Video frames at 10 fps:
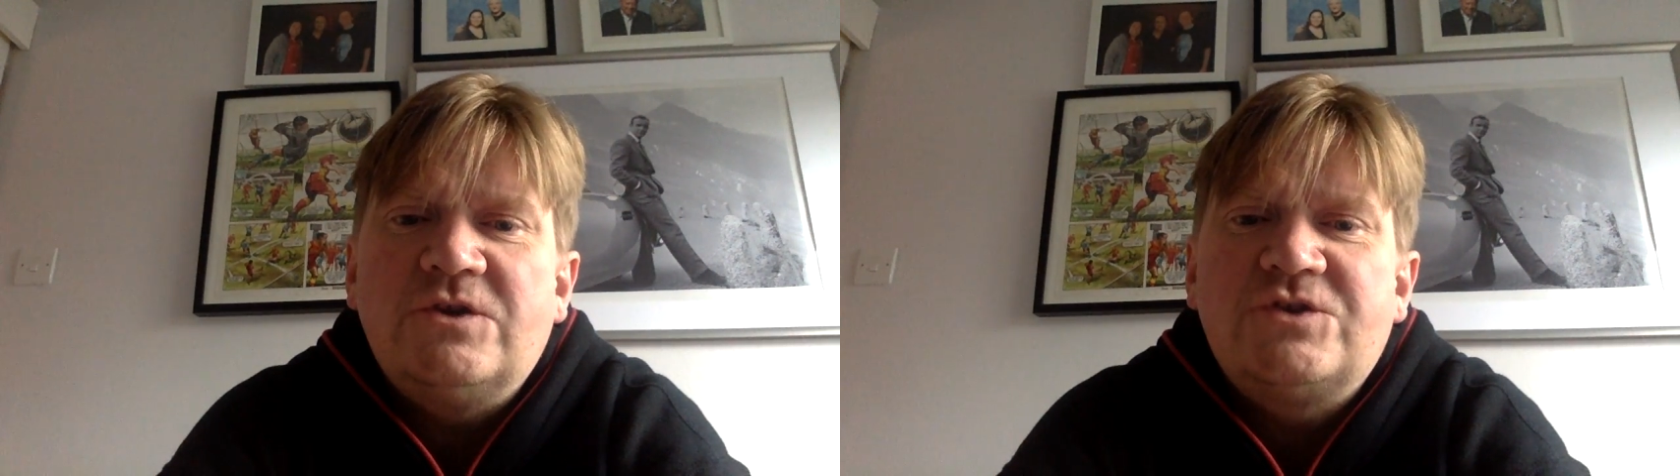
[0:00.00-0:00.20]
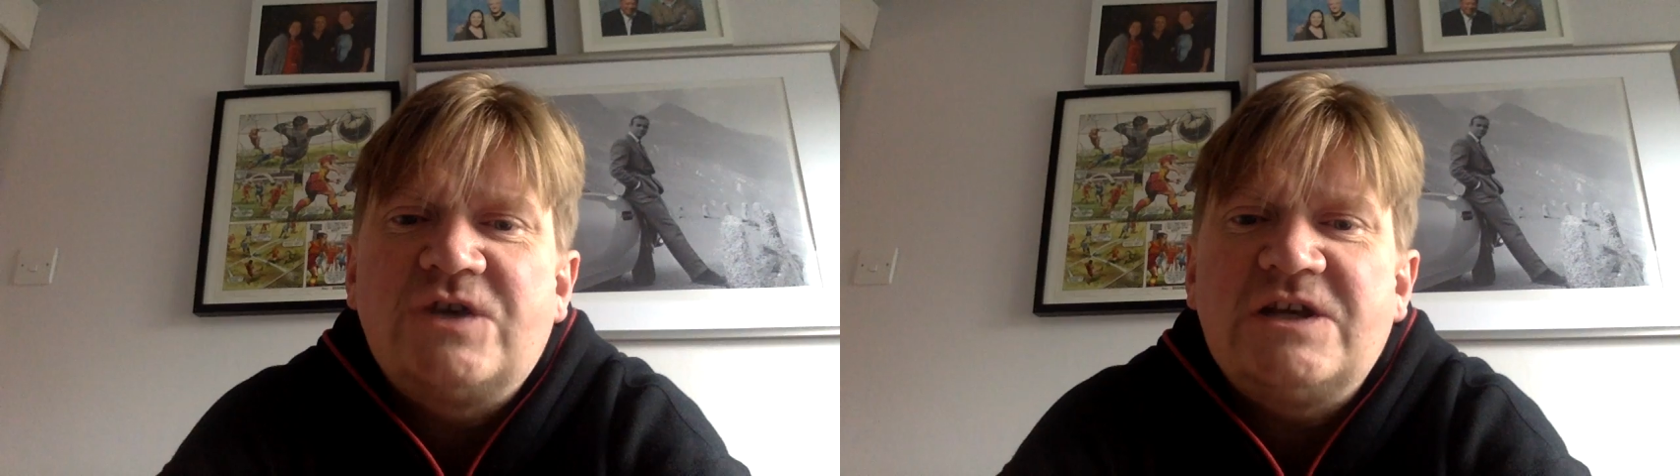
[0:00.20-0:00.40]

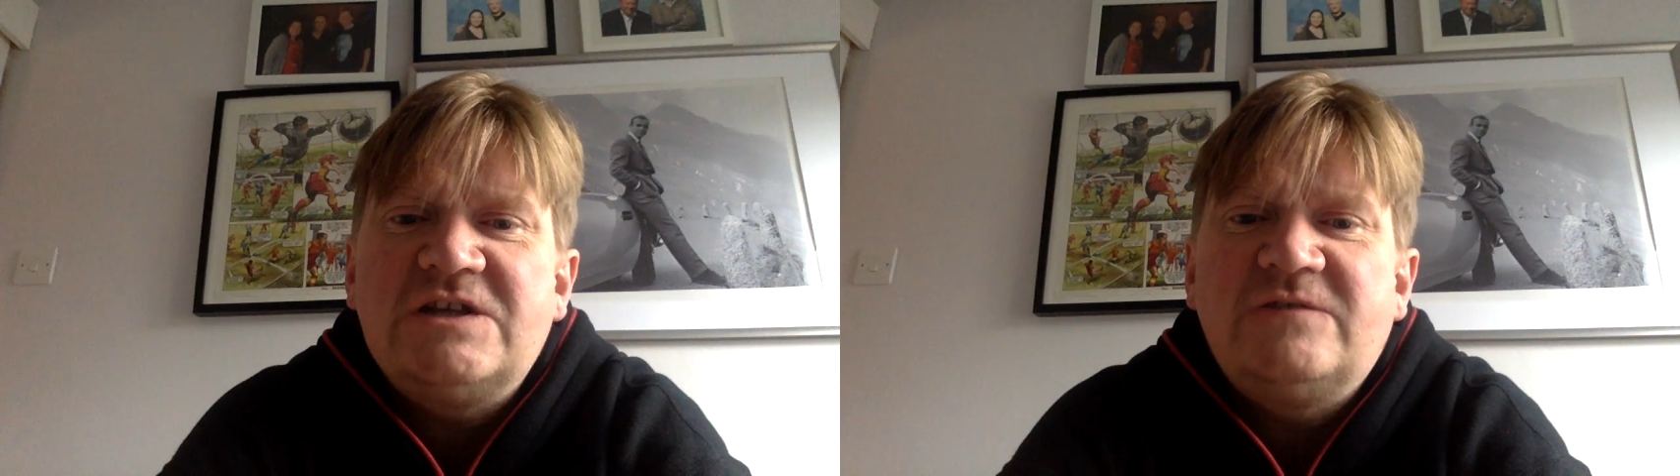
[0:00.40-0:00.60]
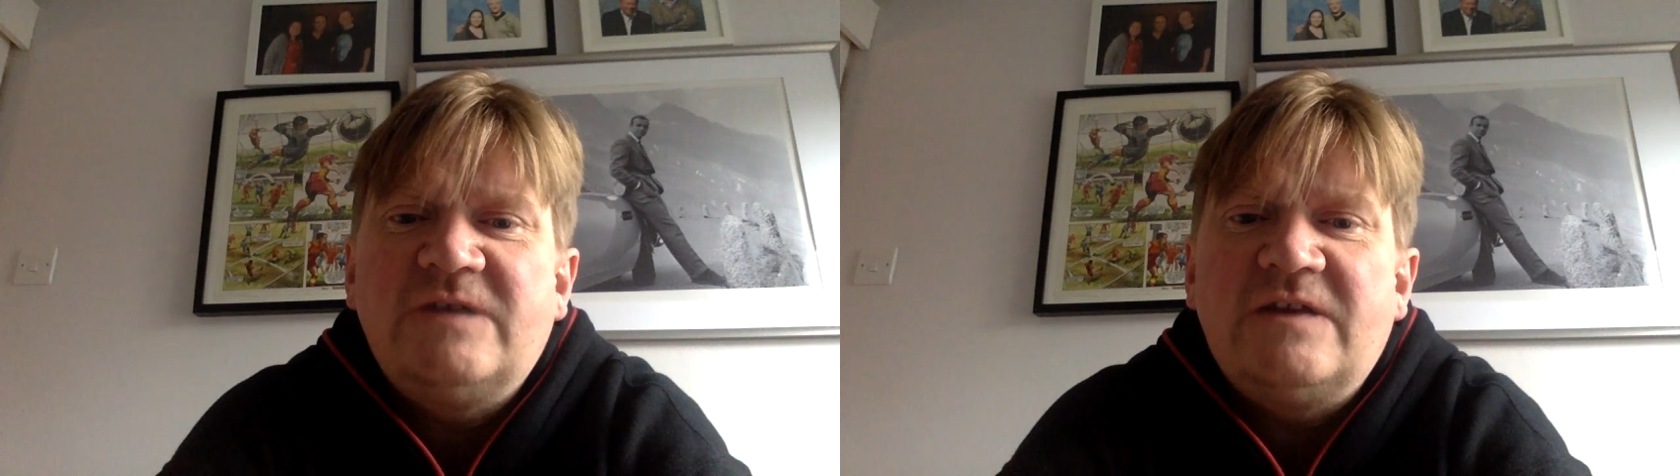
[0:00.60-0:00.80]
the Trekkie
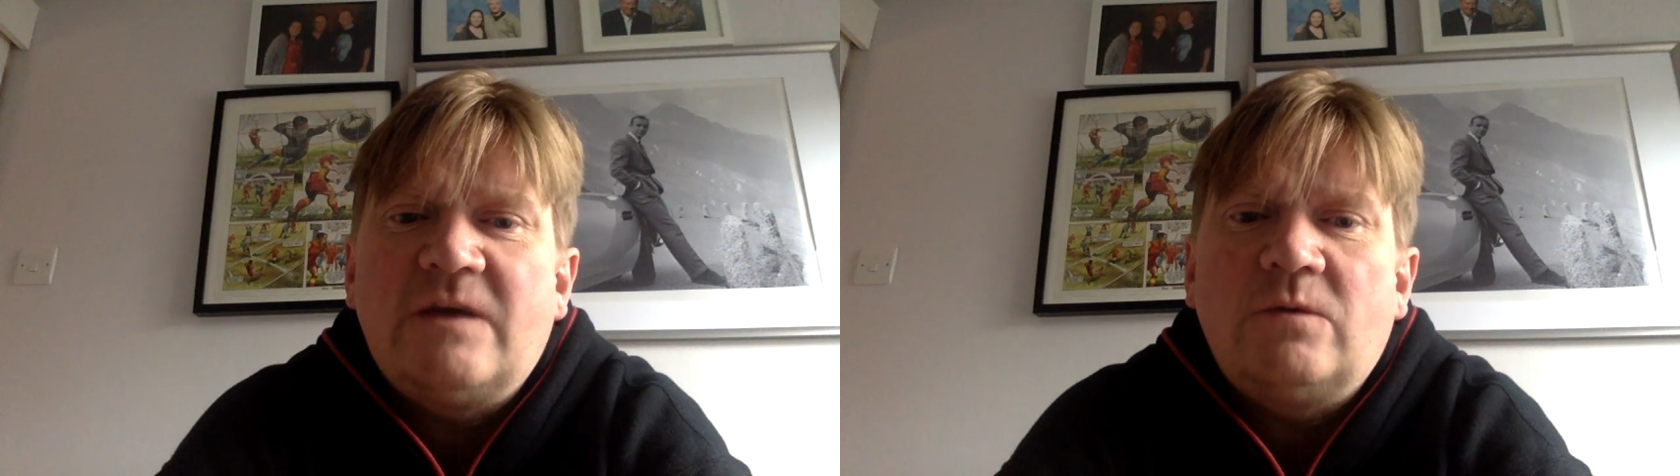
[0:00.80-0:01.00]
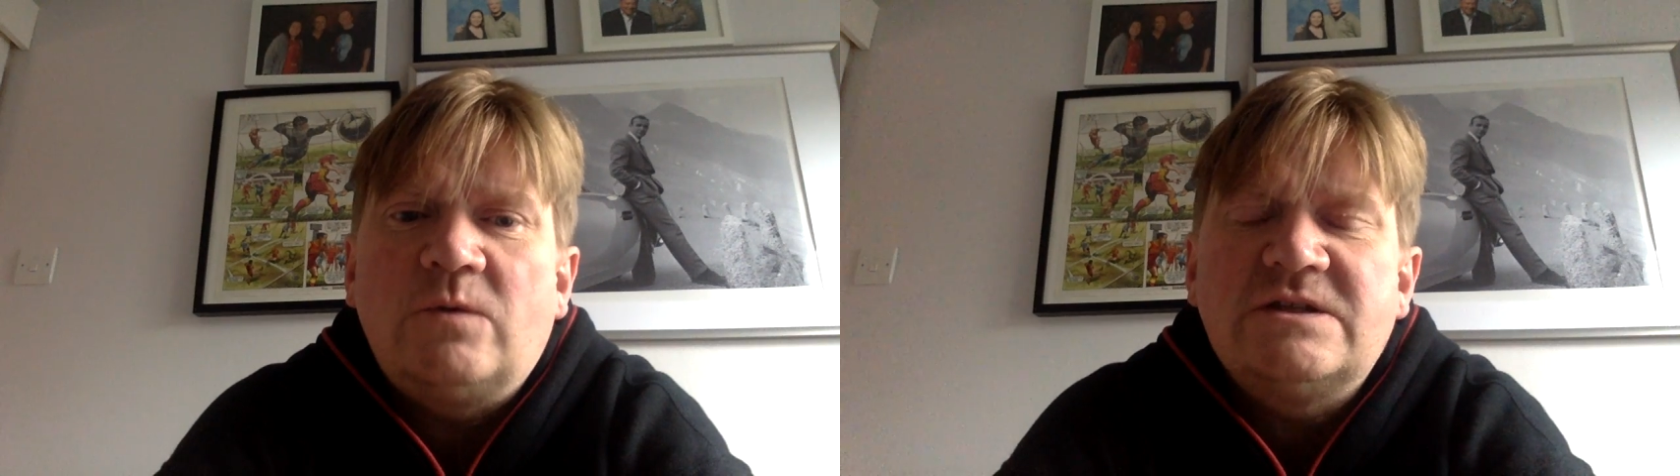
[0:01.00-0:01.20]
sphere
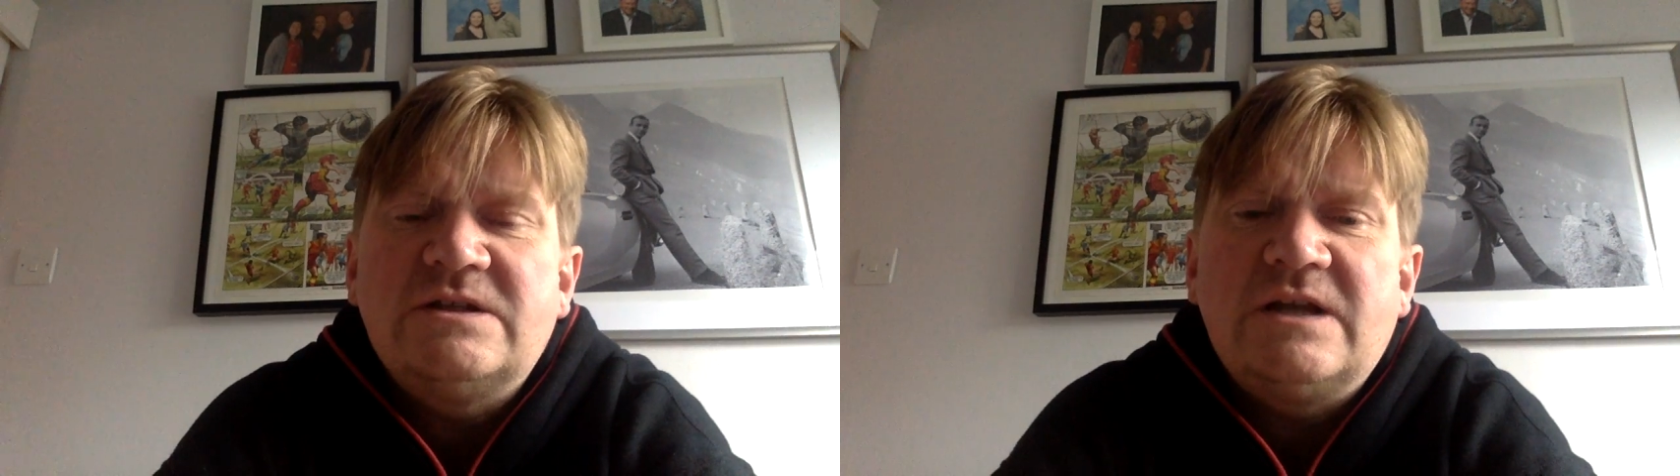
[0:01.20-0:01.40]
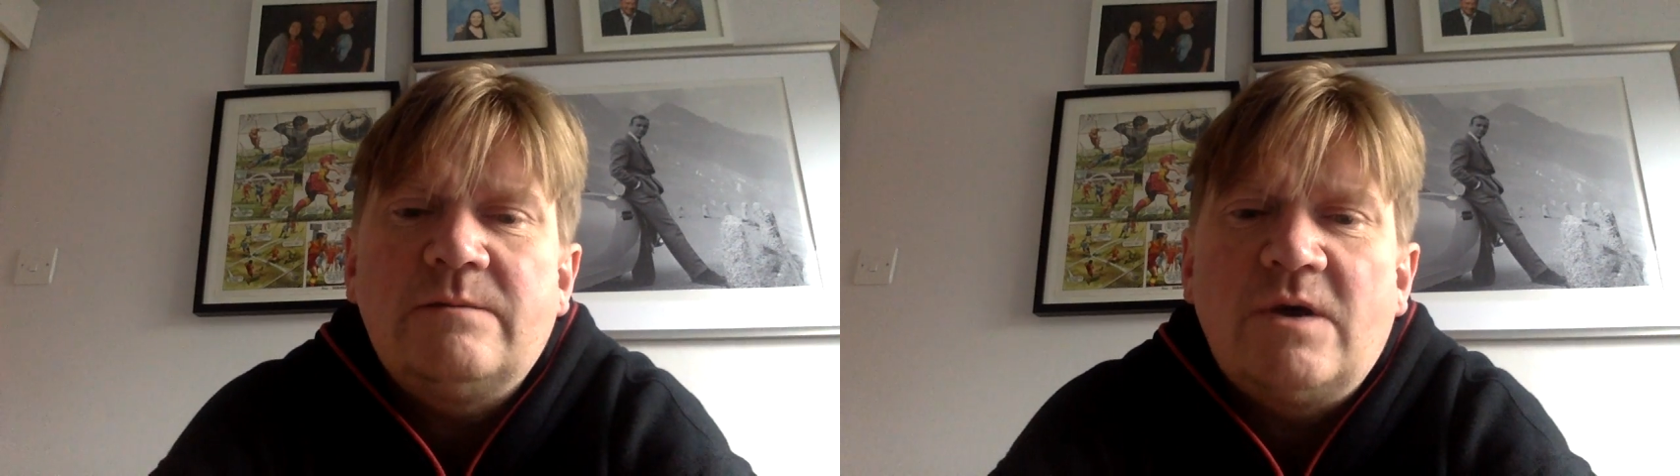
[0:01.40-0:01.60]
that will
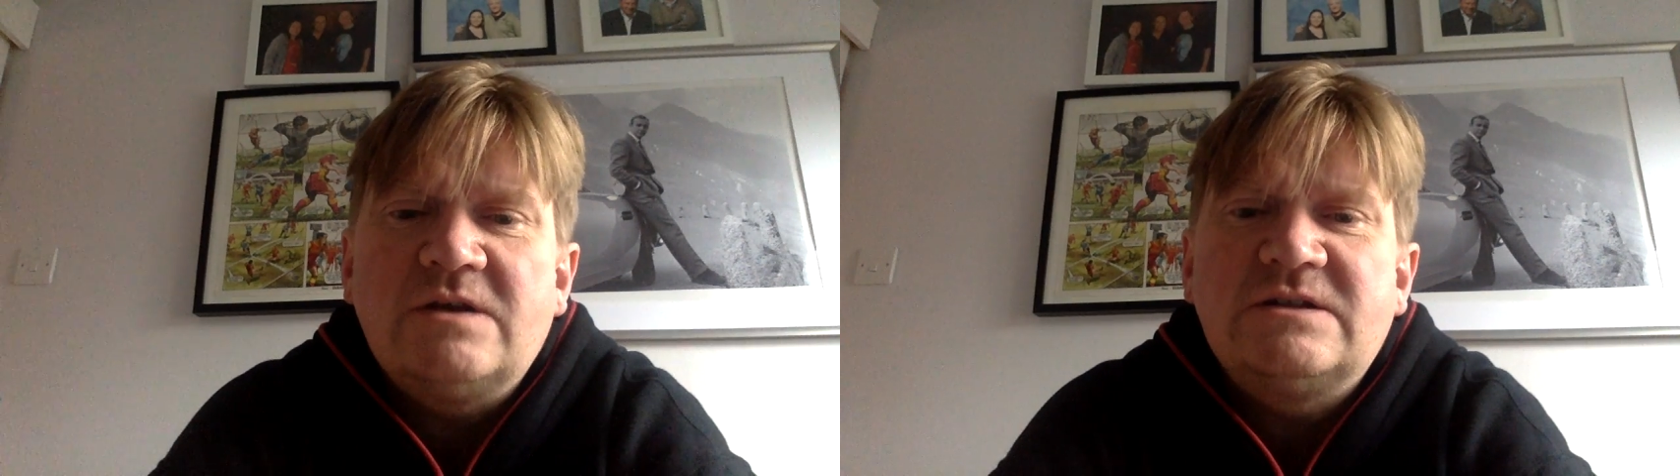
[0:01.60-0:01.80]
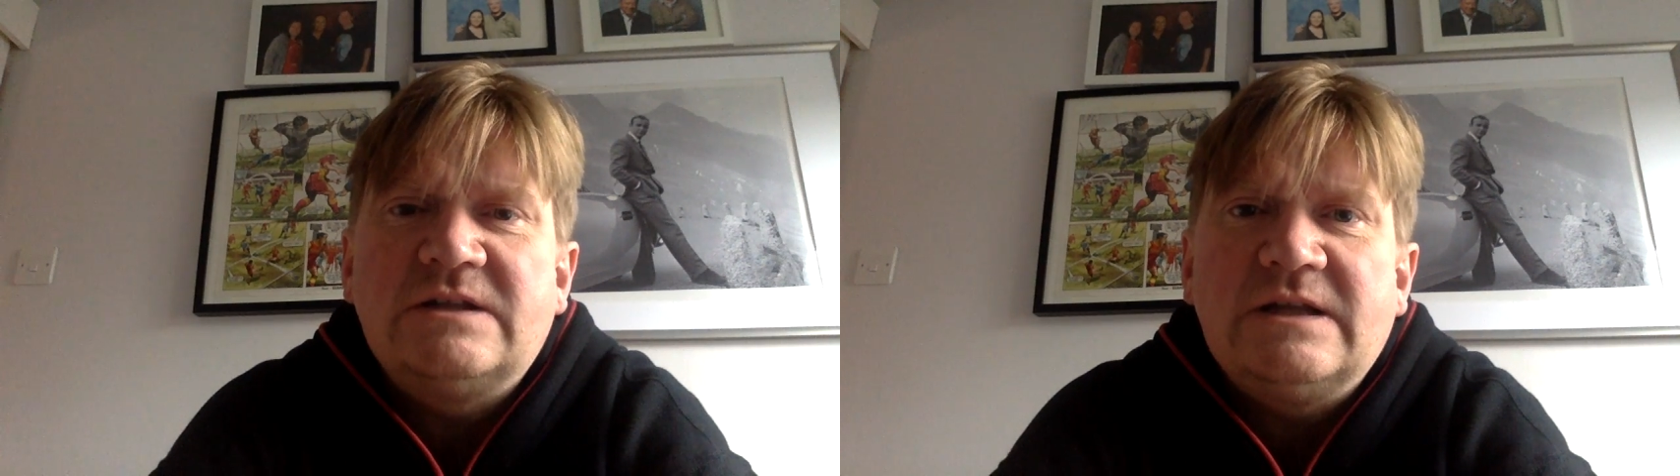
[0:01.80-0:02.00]
resonate
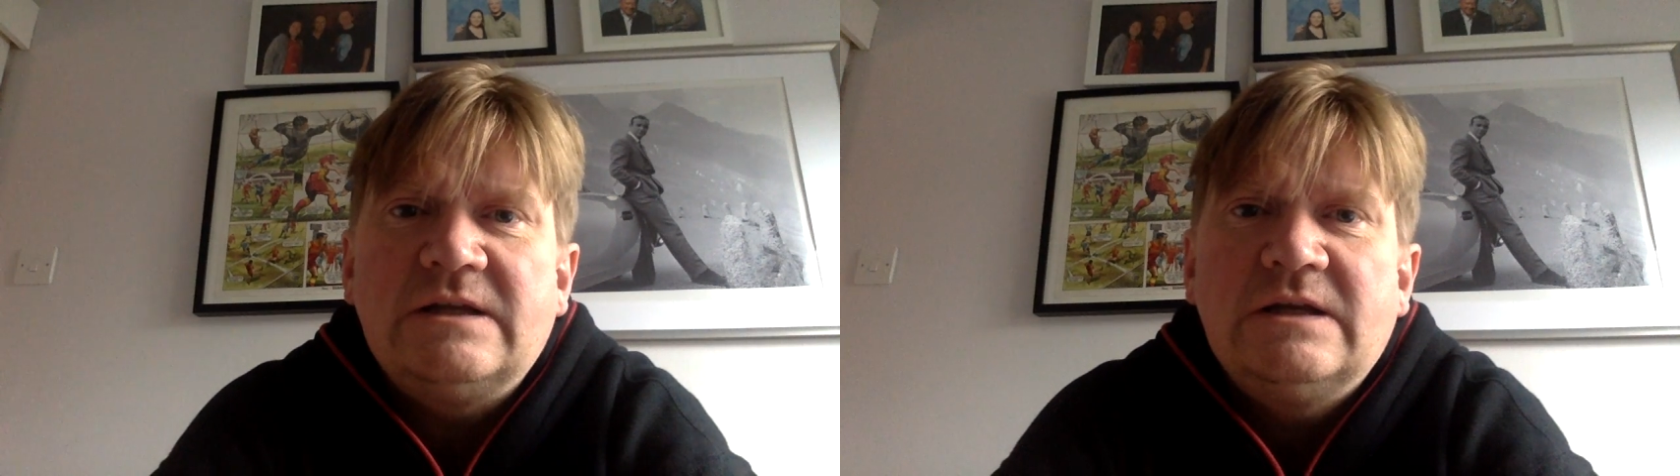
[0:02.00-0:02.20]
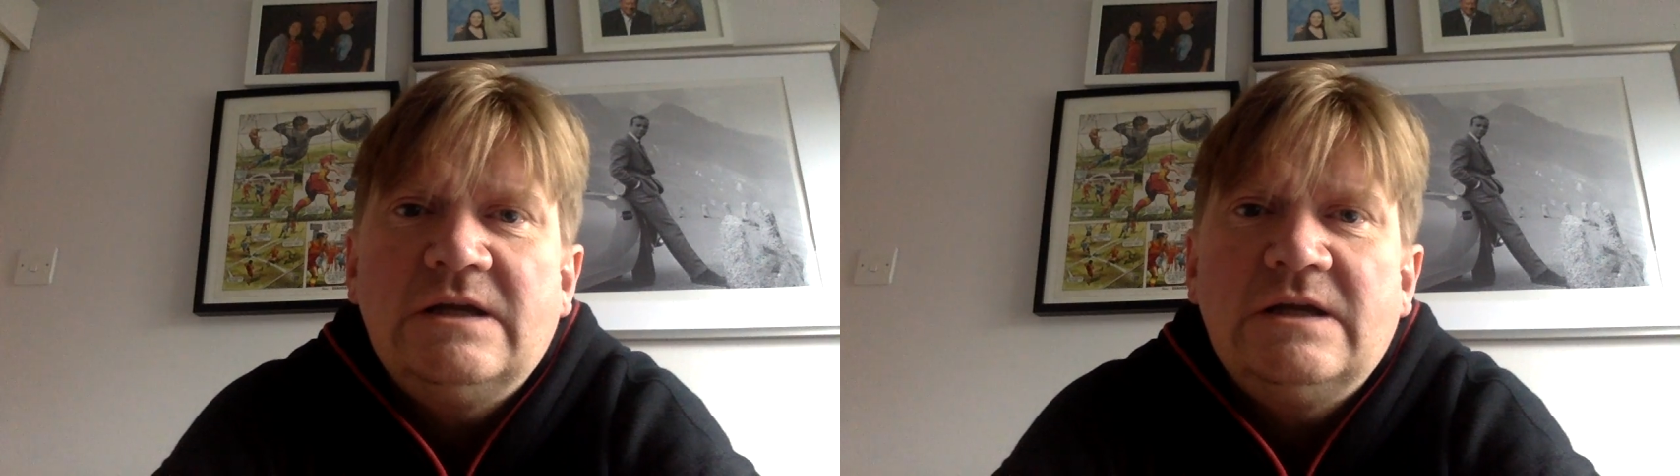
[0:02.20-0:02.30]
personally.